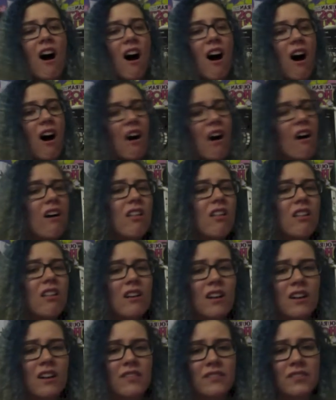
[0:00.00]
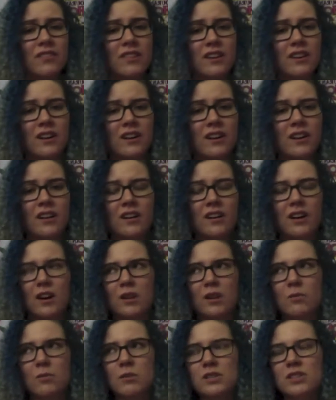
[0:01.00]
all of the,
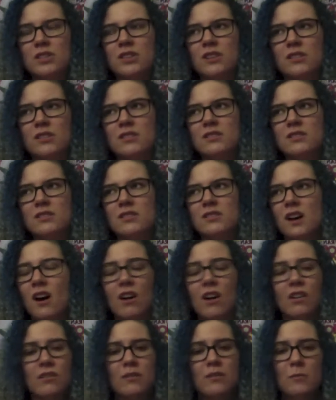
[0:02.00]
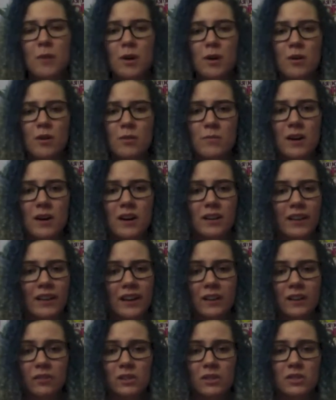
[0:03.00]
all of the Pokemon,
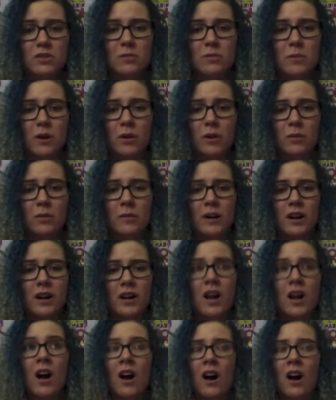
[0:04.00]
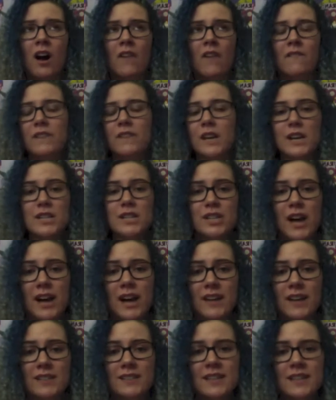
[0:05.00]
like original Pokemon on
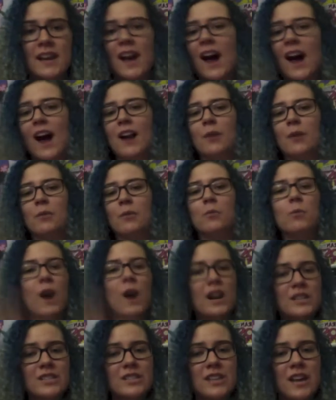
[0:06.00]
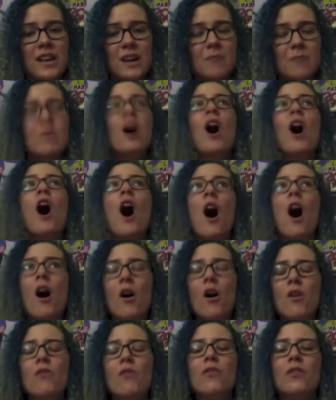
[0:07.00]
VHS, and I would watch them
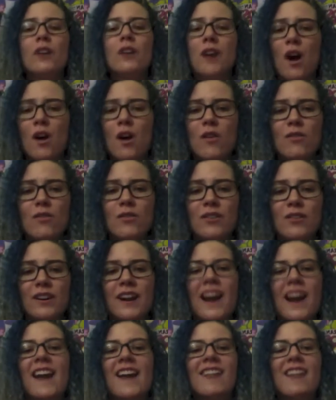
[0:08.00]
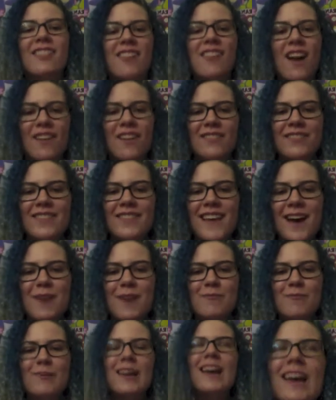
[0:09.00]
over and over, and I loved
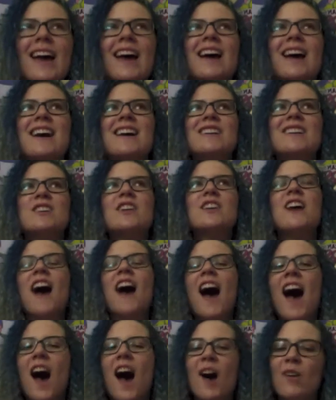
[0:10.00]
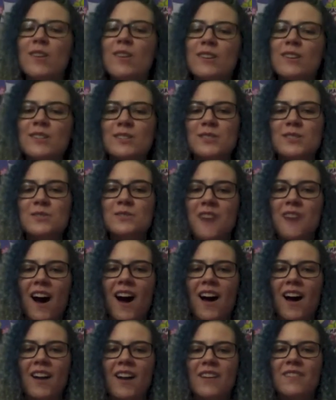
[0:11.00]
them, and how could you
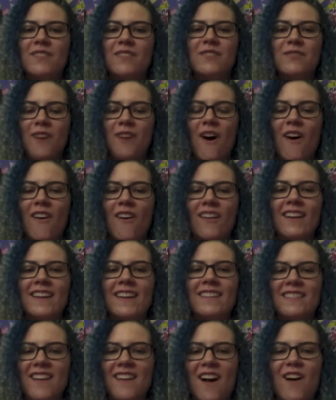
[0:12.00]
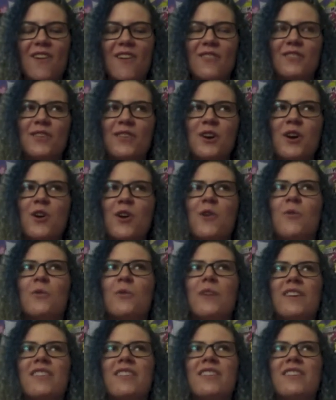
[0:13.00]
not fall in love
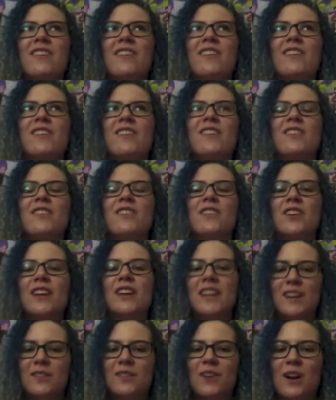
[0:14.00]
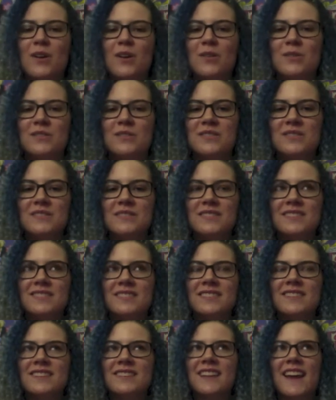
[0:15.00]
with your hero?
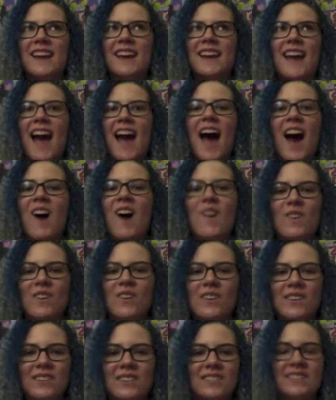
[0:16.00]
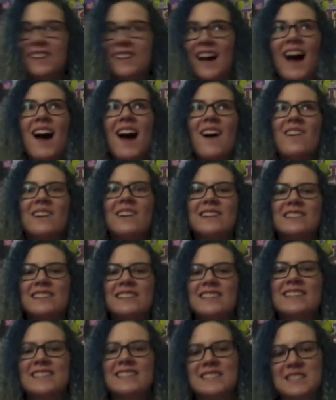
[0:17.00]
Like, how? How?
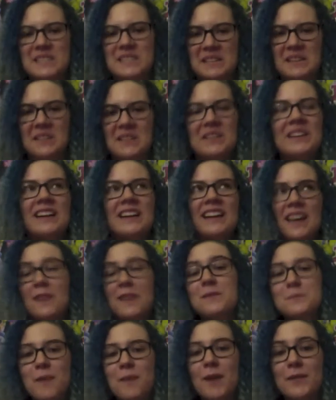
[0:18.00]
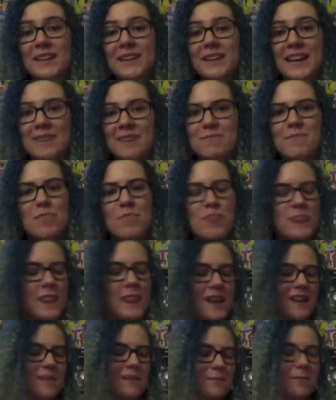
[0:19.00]
So, it was probably him.
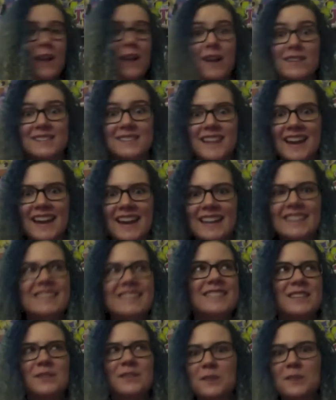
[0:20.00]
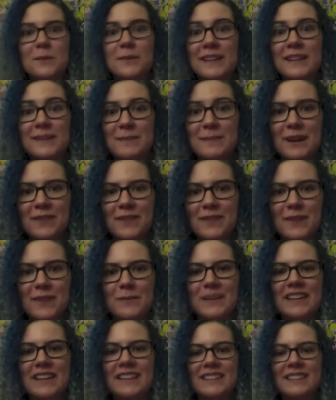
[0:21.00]
But I was 8, so nobody can make fun of
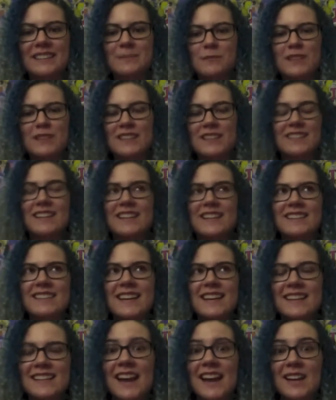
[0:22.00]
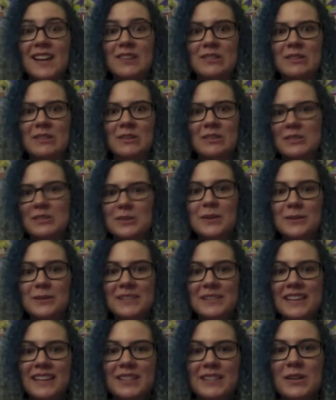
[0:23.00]
me. And he's like 10 years old, so he was
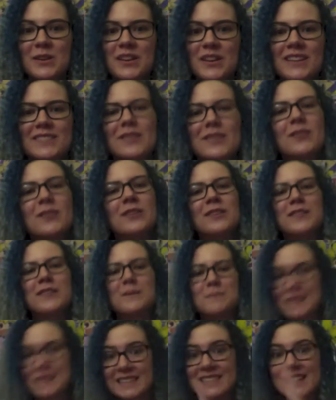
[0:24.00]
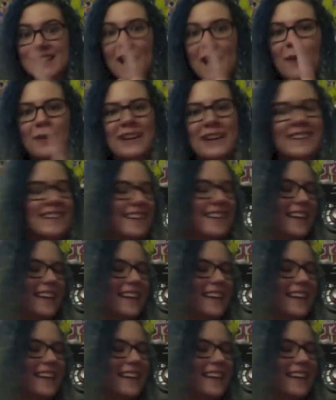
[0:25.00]
like 2 years older than me. It's not weird.